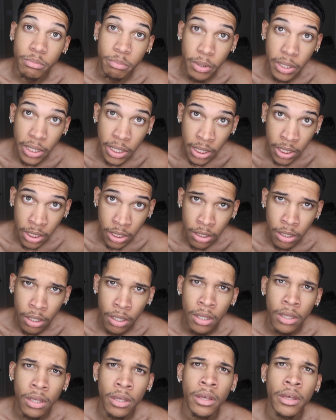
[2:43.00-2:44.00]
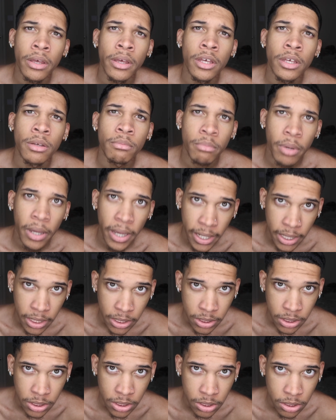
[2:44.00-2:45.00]
Be
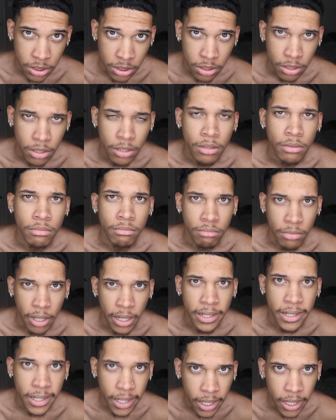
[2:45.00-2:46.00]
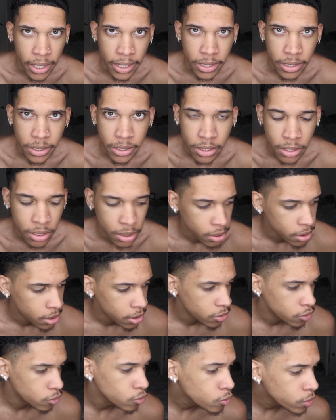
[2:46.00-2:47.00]
patient, my guy.
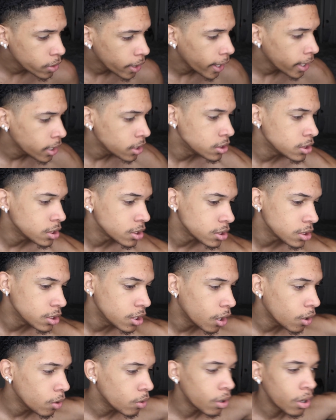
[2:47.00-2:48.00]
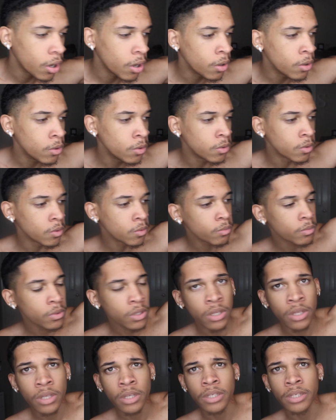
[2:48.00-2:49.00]
You can't just go home,
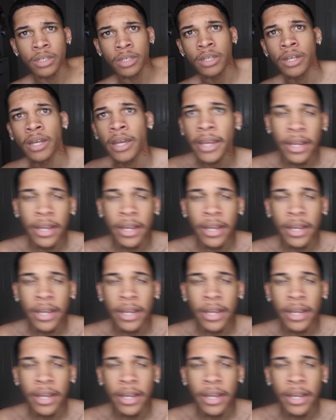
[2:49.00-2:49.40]
get a